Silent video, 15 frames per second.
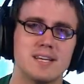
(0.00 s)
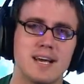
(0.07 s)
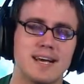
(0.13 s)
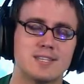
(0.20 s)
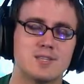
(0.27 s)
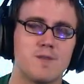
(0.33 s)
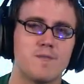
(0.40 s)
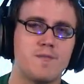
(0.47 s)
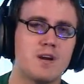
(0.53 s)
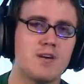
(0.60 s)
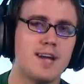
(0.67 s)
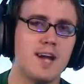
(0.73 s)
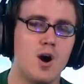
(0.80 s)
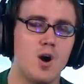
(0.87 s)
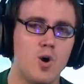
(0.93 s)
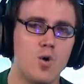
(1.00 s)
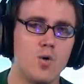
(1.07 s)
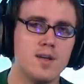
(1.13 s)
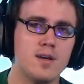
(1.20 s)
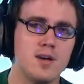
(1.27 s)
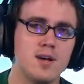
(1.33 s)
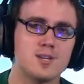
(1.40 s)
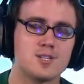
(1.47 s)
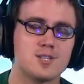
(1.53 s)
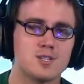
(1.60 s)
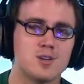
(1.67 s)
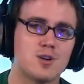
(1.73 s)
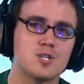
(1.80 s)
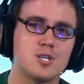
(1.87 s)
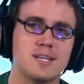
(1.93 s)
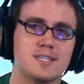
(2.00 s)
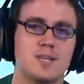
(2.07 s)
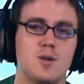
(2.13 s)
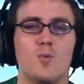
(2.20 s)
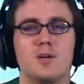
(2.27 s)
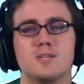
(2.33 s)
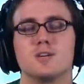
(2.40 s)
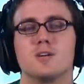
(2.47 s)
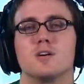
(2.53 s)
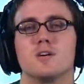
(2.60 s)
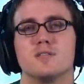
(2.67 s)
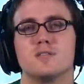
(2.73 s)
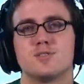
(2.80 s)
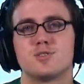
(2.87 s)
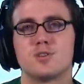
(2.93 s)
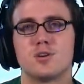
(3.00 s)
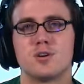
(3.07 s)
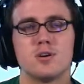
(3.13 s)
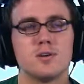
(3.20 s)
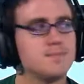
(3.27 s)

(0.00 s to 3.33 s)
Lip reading: is our very own Sir Jason Winter. Sir?